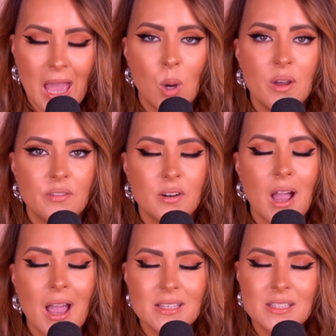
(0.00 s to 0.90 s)
However,
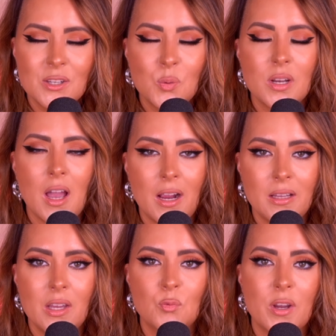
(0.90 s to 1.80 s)
I still would
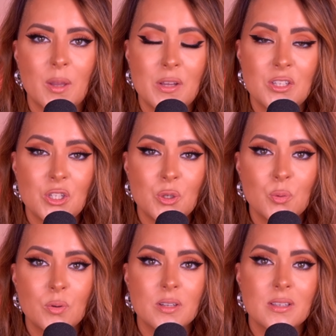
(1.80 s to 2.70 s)
highly recommend
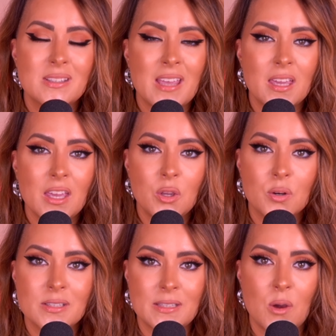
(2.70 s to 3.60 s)
you taking
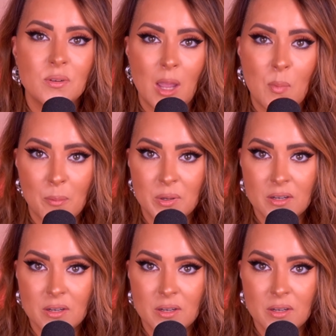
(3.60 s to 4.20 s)
your sound game up a